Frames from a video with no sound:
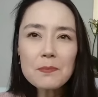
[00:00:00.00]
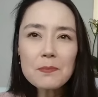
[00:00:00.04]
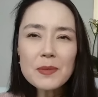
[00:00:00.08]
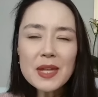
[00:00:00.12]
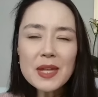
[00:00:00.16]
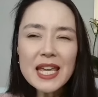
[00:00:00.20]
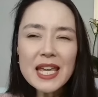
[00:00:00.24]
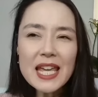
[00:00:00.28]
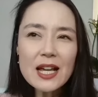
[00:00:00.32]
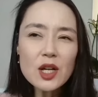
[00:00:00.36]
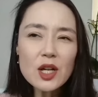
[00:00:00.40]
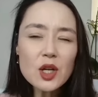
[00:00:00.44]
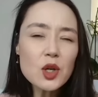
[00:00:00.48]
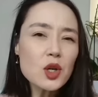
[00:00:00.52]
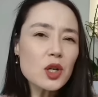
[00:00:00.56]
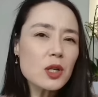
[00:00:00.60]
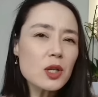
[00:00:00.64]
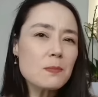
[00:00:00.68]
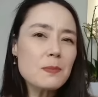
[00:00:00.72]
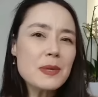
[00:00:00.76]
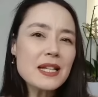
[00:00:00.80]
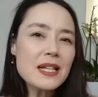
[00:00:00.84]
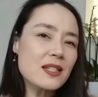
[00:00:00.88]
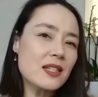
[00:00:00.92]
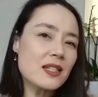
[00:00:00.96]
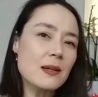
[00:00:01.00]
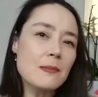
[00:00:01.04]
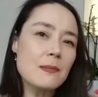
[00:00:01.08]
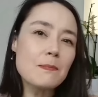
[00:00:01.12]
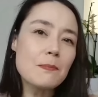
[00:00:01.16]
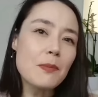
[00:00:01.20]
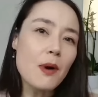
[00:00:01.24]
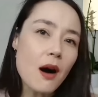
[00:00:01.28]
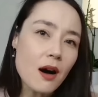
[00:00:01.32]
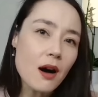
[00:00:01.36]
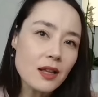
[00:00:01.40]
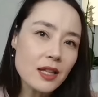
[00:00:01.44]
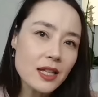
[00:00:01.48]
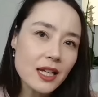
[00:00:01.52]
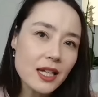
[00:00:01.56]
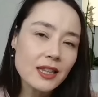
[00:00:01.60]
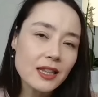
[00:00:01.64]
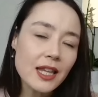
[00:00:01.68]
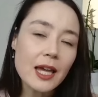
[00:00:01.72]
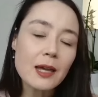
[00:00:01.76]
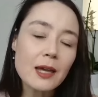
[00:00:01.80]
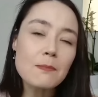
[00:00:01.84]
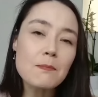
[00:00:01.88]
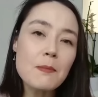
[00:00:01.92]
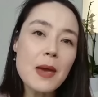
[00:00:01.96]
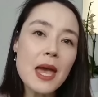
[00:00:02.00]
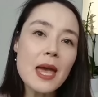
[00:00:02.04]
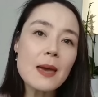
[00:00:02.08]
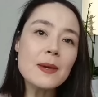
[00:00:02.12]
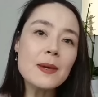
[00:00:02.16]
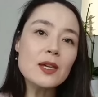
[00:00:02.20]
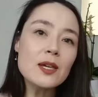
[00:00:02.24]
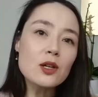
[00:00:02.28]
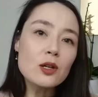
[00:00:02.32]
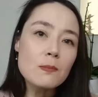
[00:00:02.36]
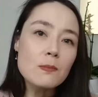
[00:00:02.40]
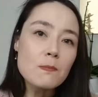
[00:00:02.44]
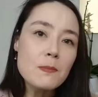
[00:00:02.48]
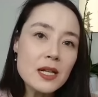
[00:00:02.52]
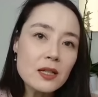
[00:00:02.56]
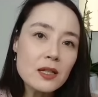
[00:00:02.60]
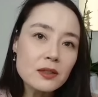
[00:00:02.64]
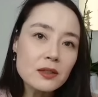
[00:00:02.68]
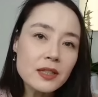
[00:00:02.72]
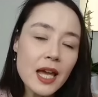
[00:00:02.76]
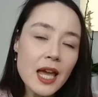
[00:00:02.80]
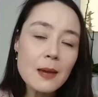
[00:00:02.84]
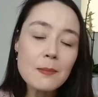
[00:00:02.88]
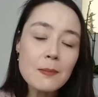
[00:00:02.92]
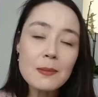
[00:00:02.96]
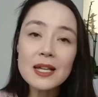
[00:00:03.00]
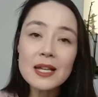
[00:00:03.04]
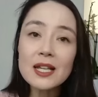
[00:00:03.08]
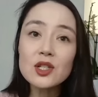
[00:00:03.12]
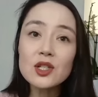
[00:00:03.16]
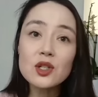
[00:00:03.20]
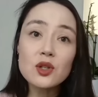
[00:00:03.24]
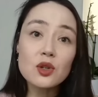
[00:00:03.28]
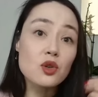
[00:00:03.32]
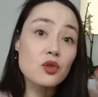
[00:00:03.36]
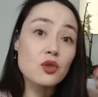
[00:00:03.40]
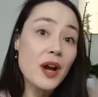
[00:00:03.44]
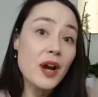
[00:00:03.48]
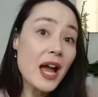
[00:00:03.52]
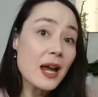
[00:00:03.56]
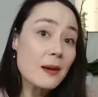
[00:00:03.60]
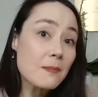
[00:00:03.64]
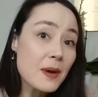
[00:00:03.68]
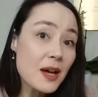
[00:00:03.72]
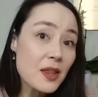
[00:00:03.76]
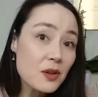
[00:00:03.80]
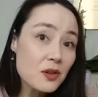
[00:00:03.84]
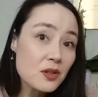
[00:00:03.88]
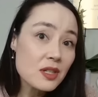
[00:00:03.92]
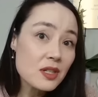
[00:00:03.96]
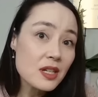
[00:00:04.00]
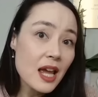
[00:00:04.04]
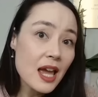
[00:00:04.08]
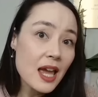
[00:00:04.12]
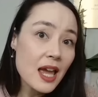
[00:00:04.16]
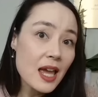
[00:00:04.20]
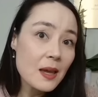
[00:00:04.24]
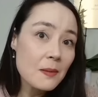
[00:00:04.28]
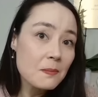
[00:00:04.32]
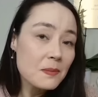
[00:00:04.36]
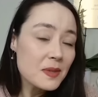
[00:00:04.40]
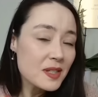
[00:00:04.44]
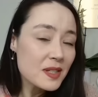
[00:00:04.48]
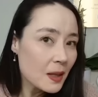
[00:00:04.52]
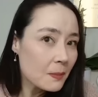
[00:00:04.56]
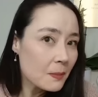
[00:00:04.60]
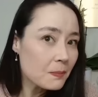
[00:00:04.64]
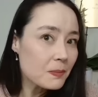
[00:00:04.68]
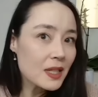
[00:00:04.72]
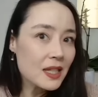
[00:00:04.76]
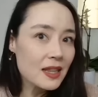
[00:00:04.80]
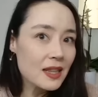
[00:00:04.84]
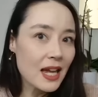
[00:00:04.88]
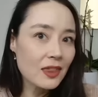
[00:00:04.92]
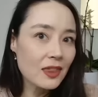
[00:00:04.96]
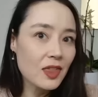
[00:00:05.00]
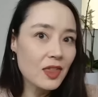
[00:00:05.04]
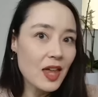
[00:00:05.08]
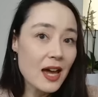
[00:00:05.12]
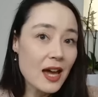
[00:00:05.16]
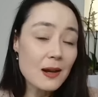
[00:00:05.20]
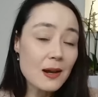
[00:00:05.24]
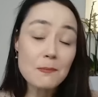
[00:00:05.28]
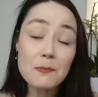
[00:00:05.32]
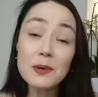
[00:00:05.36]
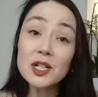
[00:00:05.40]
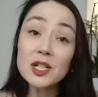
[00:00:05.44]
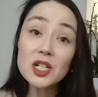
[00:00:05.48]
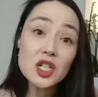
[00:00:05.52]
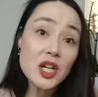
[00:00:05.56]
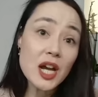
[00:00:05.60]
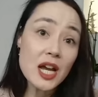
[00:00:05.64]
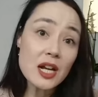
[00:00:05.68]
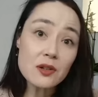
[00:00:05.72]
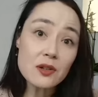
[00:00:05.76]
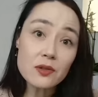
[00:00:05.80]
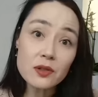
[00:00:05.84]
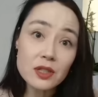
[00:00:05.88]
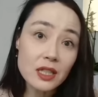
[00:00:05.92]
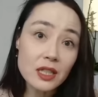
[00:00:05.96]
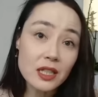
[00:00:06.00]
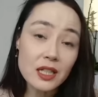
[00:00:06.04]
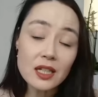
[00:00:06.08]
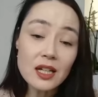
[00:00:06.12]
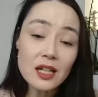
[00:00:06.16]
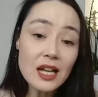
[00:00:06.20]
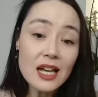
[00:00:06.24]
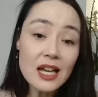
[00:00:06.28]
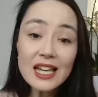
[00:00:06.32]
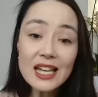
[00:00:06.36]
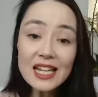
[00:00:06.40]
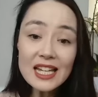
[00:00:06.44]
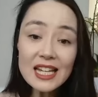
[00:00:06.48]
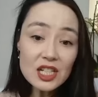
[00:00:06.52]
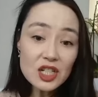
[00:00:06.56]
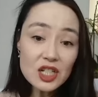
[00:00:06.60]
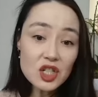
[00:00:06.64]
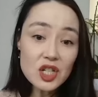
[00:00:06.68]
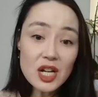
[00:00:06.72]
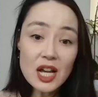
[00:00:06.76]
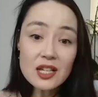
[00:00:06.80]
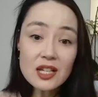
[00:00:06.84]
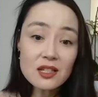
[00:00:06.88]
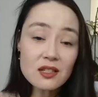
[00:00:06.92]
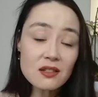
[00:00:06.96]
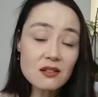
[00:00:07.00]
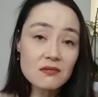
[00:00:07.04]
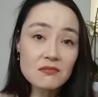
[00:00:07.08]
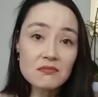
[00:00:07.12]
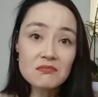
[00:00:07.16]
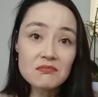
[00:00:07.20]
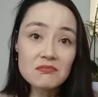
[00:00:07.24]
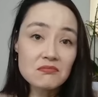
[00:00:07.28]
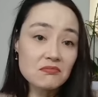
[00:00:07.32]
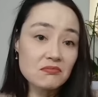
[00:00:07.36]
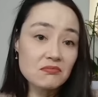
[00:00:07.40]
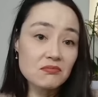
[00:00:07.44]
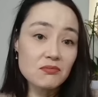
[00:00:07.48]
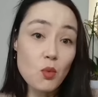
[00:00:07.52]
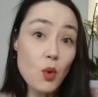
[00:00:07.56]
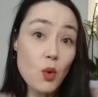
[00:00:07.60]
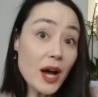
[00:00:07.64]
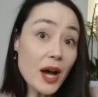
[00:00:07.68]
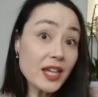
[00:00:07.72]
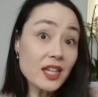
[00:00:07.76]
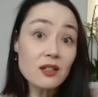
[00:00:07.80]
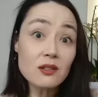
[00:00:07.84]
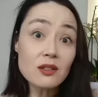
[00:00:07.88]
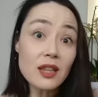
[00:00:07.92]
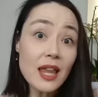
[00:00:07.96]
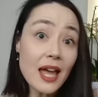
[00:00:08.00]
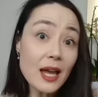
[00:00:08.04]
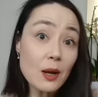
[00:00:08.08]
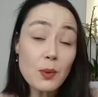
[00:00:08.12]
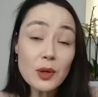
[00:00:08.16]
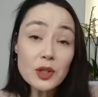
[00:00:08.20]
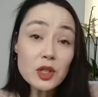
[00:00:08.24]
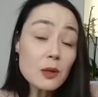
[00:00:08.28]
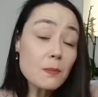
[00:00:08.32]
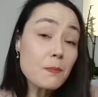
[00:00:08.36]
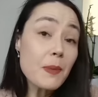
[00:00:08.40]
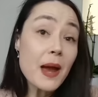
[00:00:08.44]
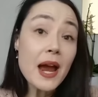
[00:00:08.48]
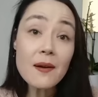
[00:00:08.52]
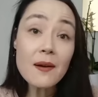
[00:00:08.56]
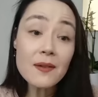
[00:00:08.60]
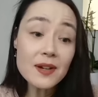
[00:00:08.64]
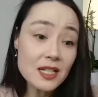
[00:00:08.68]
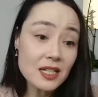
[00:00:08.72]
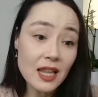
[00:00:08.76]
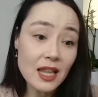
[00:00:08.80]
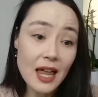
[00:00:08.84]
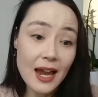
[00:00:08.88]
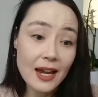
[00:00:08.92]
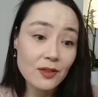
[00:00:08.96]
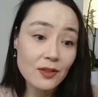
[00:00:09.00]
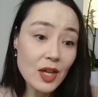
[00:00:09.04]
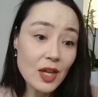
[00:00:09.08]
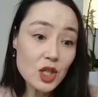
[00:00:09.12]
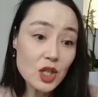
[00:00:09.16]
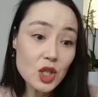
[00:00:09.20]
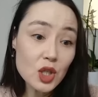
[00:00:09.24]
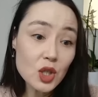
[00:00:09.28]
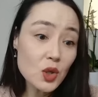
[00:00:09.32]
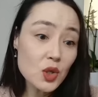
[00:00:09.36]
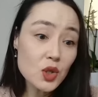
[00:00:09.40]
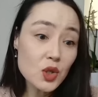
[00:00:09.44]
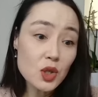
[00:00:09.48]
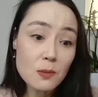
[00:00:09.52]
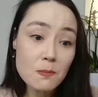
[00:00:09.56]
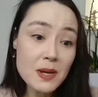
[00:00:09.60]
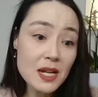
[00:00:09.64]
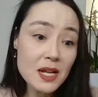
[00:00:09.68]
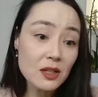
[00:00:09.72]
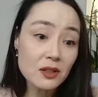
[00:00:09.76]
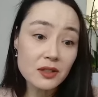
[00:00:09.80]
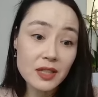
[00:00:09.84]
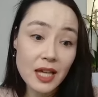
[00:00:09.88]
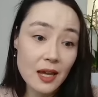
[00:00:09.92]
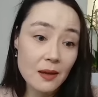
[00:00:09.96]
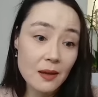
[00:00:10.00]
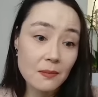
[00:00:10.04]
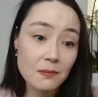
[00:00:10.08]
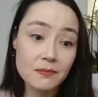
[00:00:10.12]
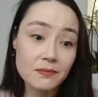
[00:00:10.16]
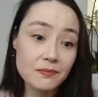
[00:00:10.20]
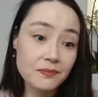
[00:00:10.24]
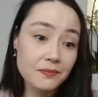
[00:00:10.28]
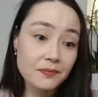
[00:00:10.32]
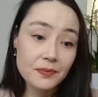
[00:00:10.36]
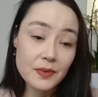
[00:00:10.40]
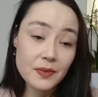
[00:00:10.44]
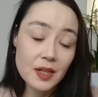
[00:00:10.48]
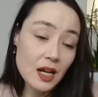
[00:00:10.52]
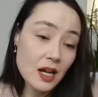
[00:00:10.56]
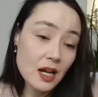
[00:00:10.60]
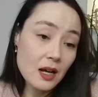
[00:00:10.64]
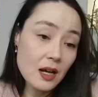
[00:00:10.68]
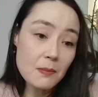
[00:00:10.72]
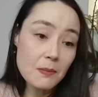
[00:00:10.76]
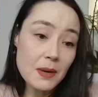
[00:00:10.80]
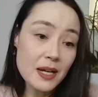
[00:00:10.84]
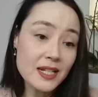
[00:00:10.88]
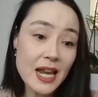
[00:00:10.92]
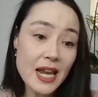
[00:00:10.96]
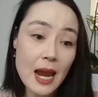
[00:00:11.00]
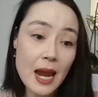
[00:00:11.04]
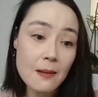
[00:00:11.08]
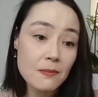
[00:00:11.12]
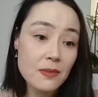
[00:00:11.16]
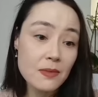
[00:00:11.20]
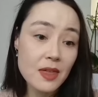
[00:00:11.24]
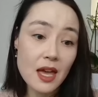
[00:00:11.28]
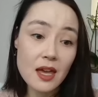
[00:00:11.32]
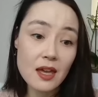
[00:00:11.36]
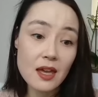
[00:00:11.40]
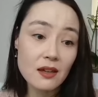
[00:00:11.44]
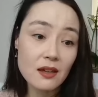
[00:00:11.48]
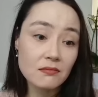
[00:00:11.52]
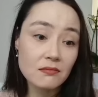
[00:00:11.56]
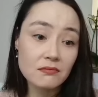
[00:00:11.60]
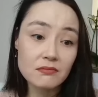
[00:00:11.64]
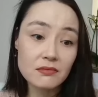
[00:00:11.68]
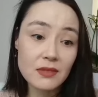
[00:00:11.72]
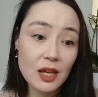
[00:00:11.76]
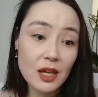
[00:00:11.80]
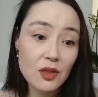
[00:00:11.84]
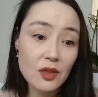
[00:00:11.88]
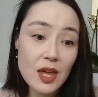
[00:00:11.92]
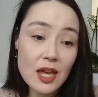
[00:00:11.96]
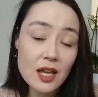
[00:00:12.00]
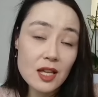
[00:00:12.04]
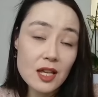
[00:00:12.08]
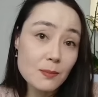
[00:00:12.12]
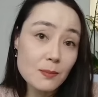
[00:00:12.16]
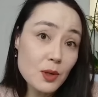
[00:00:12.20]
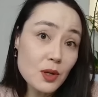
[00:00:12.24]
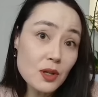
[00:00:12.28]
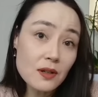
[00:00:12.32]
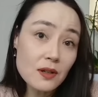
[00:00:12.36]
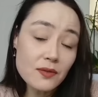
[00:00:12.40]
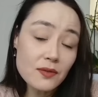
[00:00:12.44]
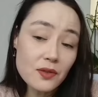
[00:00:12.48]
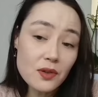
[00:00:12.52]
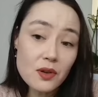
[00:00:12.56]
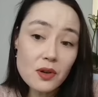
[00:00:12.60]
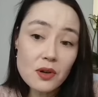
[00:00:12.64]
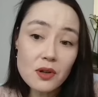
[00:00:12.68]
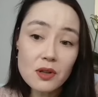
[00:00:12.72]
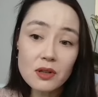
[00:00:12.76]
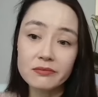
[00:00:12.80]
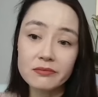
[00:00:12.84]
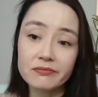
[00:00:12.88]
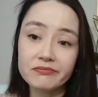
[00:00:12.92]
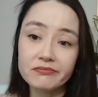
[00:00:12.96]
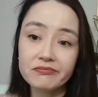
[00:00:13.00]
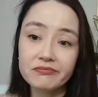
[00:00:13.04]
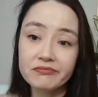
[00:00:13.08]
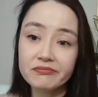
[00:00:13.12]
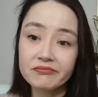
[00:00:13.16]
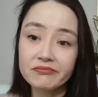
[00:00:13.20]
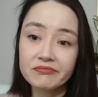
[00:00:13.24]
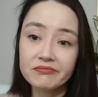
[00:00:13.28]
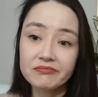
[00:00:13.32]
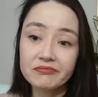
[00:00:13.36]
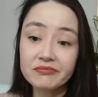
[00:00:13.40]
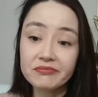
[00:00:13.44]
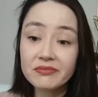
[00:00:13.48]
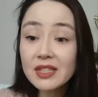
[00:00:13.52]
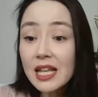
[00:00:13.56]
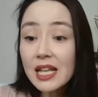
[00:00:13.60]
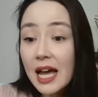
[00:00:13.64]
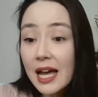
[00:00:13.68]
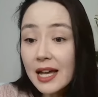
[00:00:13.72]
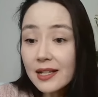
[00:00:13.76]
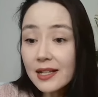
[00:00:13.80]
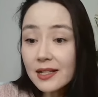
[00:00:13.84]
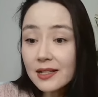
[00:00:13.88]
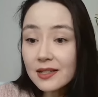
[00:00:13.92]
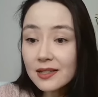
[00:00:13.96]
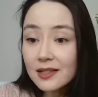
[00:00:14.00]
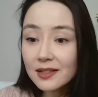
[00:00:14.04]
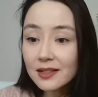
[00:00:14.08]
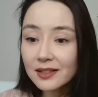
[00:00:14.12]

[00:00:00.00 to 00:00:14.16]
It could be symbolic, like maybe your middle name is your grandmother's name, something like that. But generally, it's just what you like, what your parents like. They choose your middle name. A name they think is beautiful, nice.